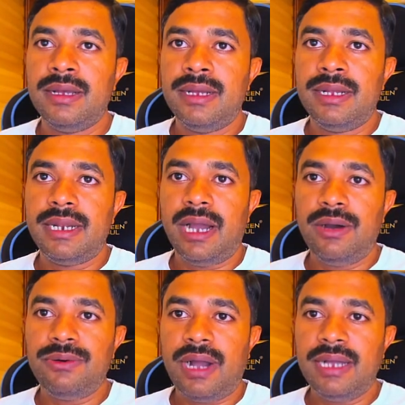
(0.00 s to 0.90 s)

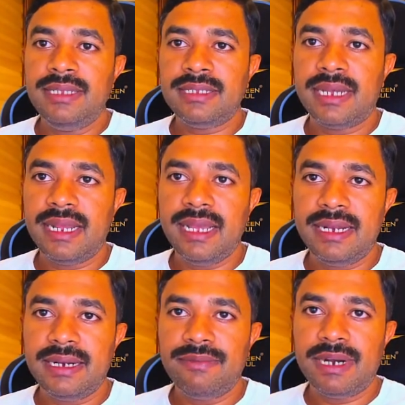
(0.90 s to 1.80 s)
Now I just
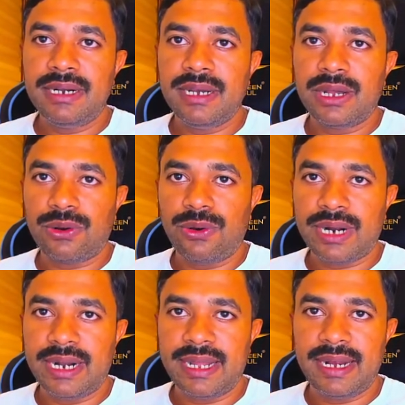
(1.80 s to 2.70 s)
created one raw
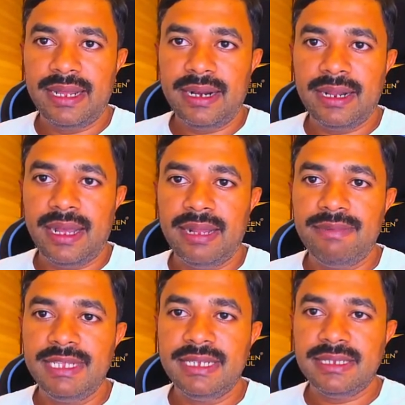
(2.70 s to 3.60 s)
container and
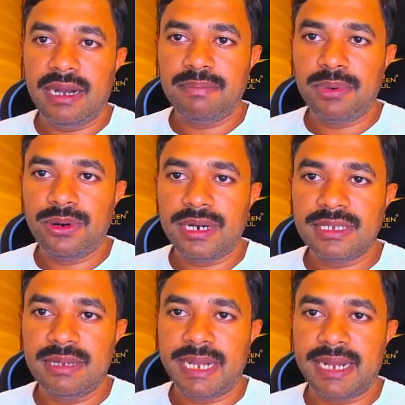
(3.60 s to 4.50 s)
we just uploaded
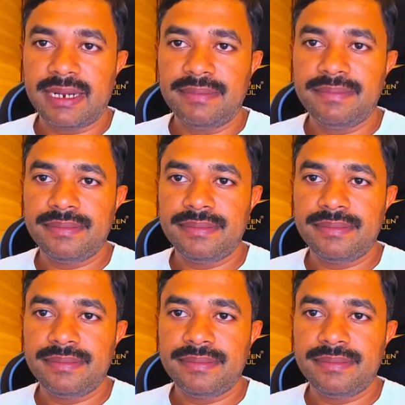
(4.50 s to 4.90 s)
some data.